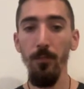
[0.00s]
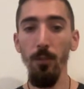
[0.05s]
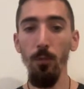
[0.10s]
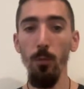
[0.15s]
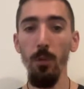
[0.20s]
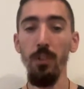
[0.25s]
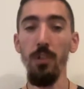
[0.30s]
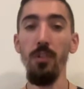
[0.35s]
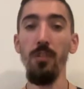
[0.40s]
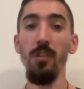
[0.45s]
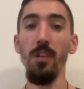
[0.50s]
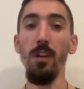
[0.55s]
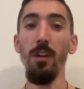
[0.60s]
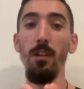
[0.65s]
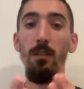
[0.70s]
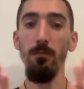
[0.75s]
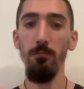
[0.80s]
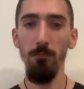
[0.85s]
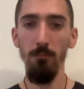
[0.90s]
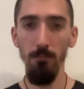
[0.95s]
which is
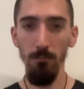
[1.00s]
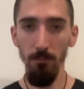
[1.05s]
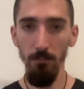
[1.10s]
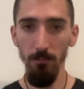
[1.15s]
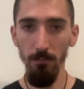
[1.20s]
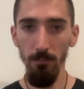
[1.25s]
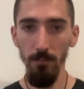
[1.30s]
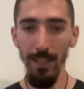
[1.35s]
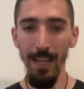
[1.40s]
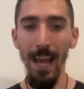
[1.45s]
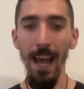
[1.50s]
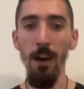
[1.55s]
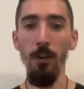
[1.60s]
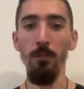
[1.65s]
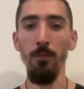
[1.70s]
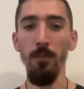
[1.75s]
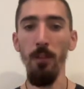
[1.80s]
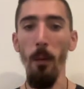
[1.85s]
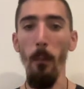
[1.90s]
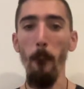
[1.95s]
a
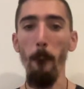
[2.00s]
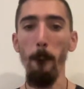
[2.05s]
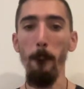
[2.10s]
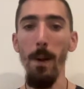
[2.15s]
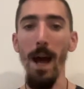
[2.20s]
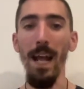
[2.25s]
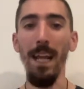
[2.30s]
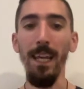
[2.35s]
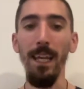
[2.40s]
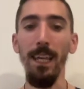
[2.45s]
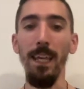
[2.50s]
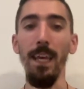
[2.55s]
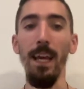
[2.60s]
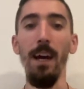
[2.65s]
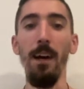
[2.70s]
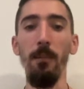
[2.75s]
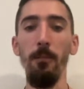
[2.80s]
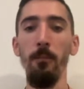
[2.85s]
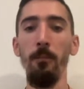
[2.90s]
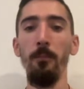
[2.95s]
noun,
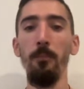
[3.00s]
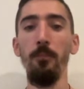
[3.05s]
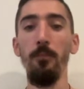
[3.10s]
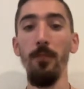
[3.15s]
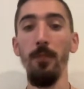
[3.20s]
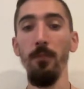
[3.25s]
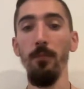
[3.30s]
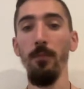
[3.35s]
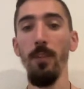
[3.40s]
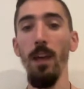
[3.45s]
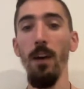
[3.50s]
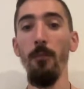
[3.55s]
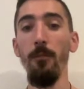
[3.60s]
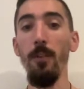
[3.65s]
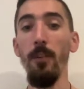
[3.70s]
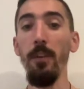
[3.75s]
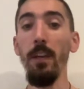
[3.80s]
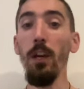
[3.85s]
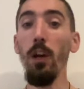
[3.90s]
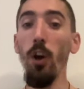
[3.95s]
macchia, a
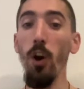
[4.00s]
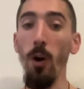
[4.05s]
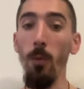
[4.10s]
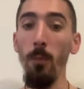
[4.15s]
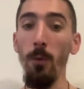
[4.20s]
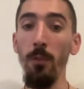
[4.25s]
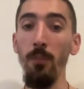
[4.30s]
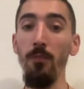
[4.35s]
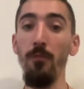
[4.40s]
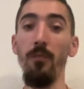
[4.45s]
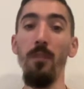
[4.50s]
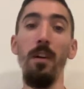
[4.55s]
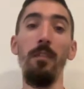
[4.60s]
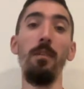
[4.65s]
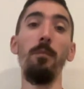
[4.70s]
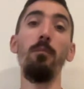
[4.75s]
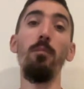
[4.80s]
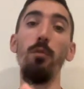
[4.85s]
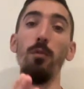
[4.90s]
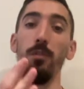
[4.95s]
very common,
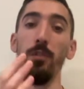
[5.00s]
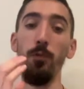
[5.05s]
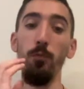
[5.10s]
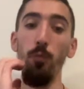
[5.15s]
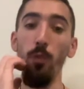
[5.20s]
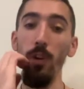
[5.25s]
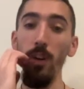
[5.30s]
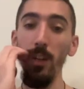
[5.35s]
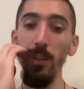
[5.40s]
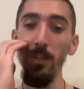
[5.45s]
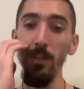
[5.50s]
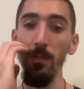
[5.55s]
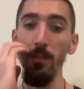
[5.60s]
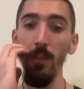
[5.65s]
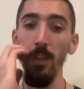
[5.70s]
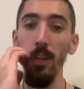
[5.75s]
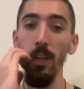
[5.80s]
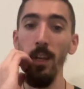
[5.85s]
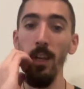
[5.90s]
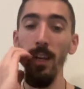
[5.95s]
very important word.
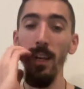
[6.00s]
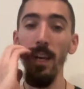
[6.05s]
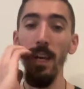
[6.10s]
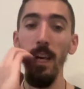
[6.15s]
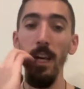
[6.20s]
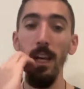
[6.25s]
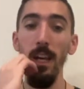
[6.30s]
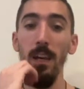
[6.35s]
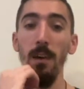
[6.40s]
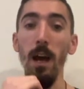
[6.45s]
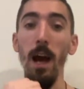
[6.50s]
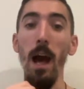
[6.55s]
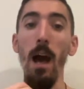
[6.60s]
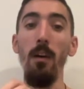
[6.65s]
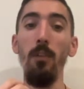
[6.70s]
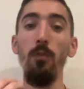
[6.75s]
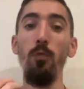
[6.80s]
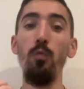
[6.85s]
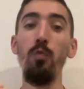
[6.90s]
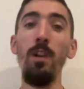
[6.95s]

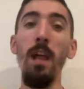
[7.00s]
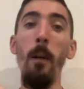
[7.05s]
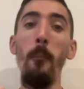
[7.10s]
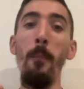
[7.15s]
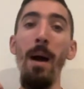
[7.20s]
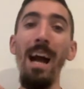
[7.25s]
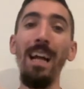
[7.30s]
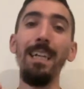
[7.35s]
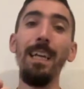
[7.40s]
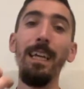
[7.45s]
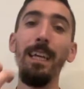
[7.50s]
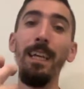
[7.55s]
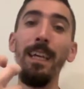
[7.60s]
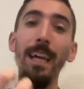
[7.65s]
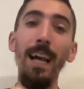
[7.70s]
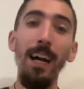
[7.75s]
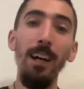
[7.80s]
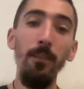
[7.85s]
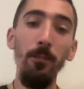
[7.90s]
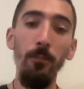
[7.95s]
Una
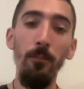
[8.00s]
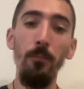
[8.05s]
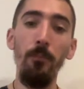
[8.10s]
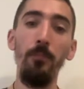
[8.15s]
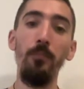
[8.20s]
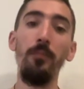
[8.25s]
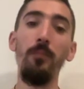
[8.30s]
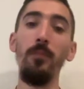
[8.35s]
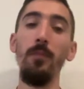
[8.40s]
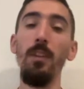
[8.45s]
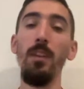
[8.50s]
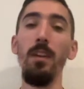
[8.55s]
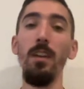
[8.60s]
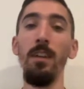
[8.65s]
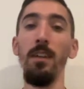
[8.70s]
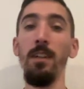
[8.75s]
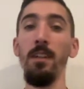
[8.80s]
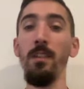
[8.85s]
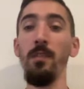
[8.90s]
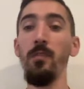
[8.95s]
macchia
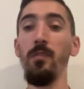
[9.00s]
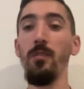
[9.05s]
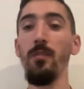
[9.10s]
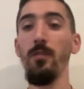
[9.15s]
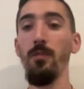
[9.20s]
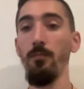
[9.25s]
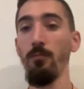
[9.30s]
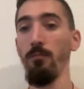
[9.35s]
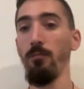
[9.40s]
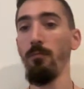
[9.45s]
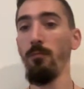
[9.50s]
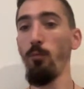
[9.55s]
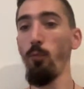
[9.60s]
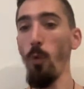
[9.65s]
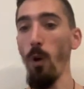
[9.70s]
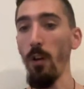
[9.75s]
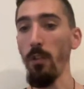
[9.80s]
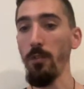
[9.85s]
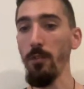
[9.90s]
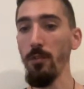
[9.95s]
is
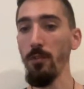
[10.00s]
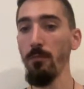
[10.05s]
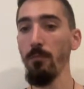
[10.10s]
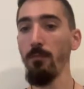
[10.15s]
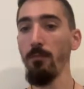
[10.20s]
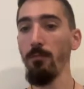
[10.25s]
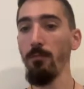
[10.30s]
what?